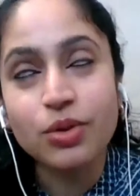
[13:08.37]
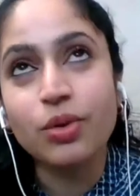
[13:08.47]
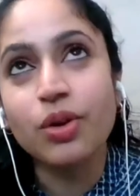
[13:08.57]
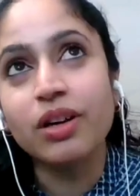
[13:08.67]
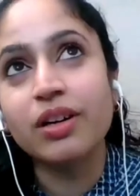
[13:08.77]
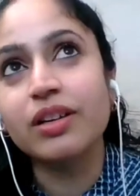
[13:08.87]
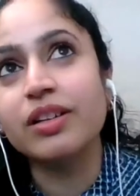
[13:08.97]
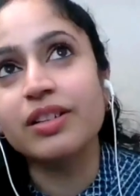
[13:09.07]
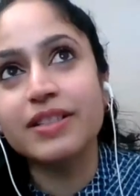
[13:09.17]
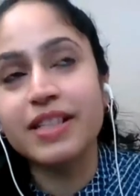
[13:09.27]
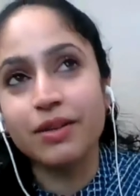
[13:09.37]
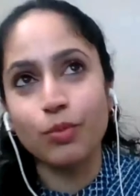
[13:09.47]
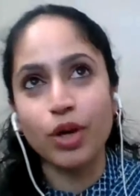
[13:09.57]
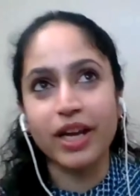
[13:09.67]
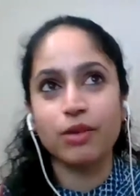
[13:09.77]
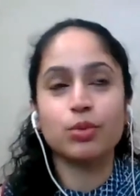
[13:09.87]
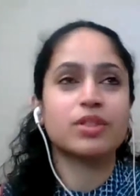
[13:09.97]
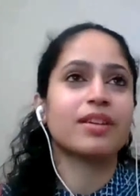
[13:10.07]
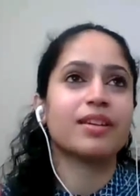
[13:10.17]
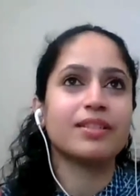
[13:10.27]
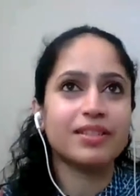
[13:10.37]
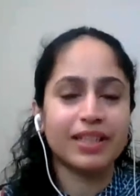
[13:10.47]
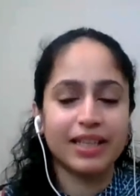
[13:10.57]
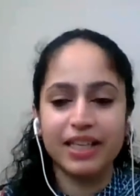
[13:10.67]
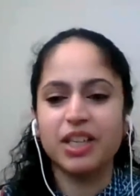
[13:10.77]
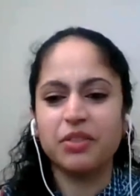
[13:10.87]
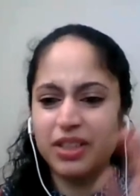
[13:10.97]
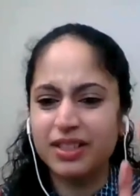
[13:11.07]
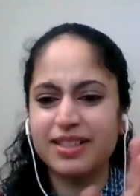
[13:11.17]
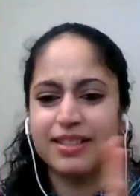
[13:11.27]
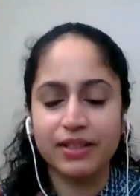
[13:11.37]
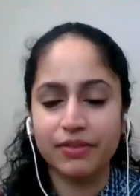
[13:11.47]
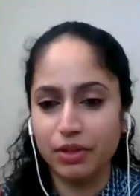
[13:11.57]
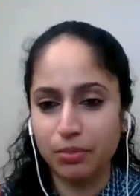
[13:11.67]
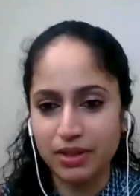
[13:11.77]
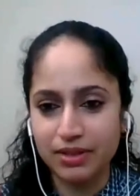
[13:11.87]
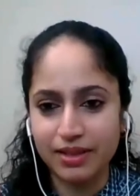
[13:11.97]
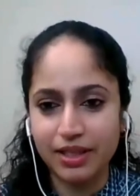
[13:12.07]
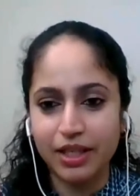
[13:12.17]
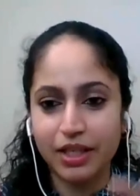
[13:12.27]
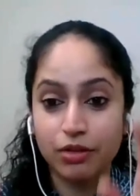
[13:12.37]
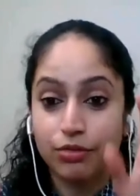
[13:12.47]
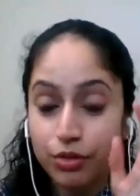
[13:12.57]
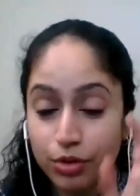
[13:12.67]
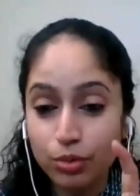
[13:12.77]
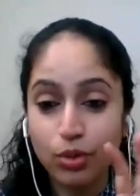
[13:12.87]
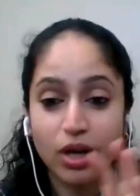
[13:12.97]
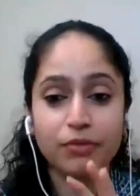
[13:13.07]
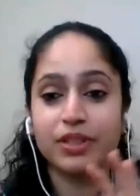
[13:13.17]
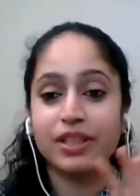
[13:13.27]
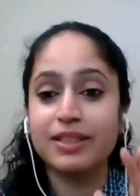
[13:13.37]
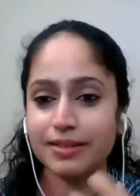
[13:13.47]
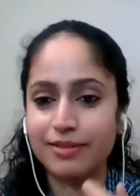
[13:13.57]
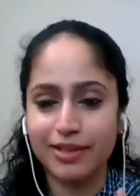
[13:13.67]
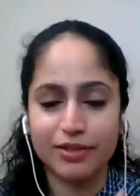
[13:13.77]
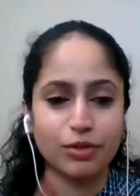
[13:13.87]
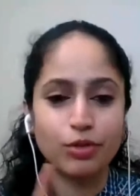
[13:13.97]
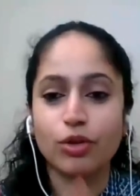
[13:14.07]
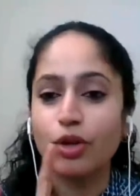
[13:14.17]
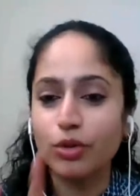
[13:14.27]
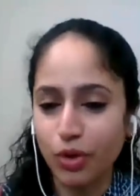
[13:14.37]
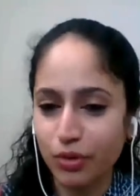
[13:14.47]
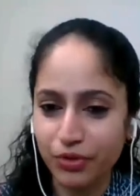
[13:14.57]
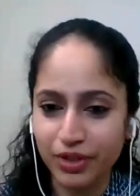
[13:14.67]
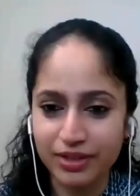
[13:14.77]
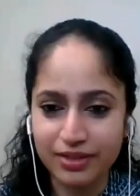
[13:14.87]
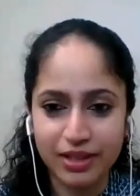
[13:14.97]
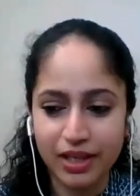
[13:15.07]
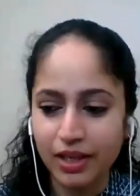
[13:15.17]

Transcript: So, see, what I would say is, even at 6-7 months, if you are feeling stressed, you're not confident,